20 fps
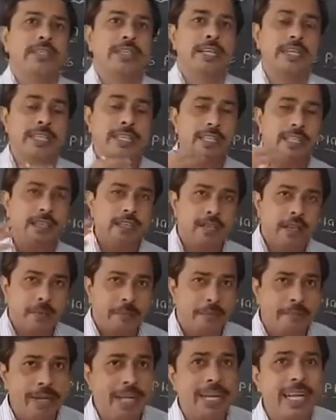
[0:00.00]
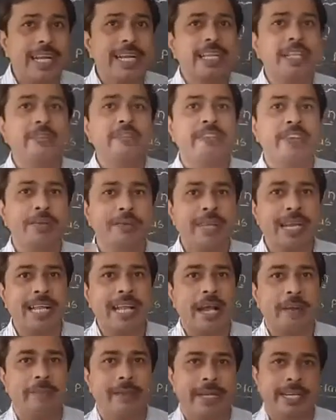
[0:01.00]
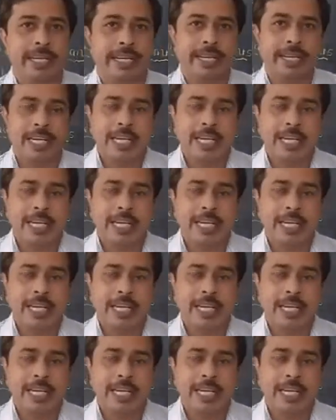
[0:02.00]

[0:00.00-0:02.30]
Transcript: that is the male and the female gamete,